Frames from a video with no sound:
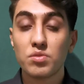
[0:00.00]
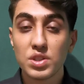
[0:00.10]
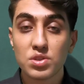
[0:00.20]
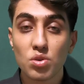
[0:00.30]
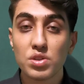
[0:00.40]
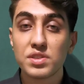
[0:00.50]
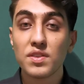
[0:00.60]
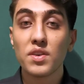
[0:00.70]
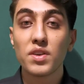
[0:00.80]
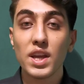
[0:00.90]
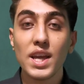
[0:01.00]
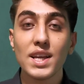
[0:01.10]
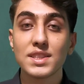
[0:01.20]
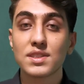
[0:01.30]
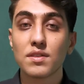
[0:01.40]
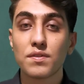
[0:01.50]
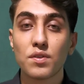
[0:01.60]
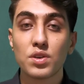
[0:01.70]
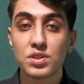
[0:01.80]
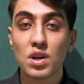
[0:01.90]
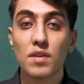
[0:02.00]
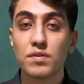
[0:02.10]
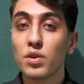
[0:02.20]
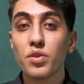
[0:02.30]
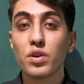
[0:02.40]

resource there is for TOEFL,